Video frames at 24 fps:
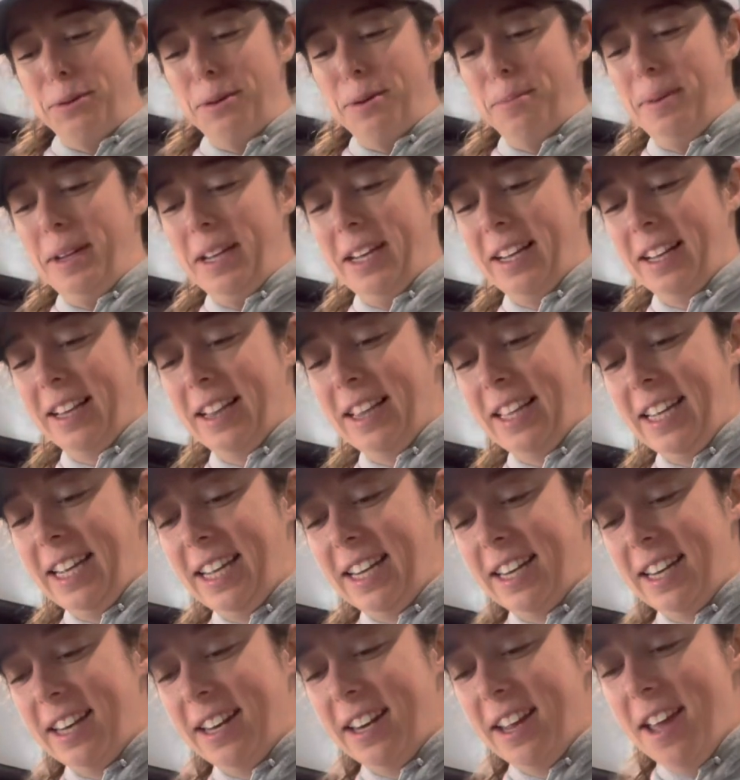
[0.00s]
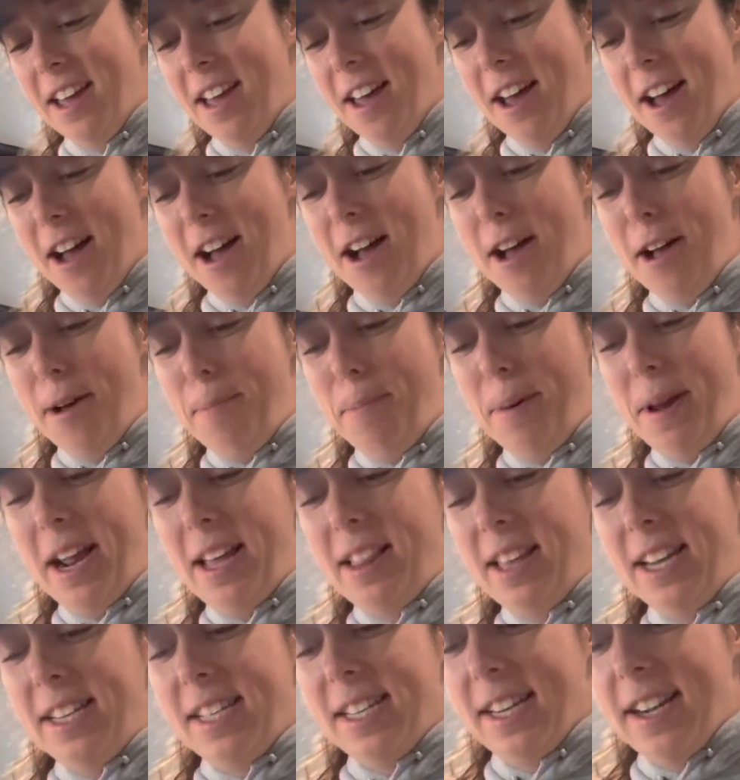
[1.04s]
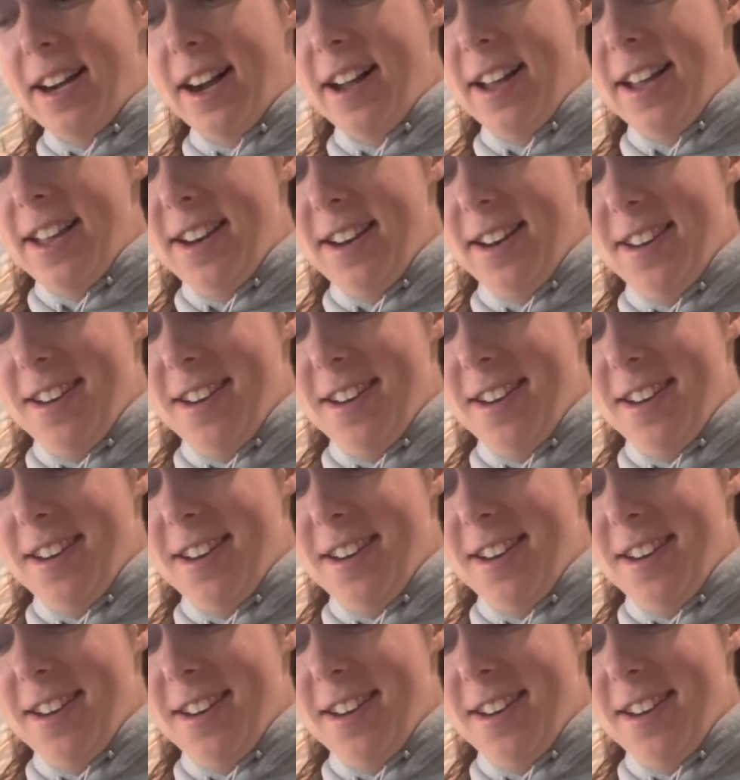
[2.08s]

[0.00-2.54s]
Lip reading: we're being clean. But I like to cut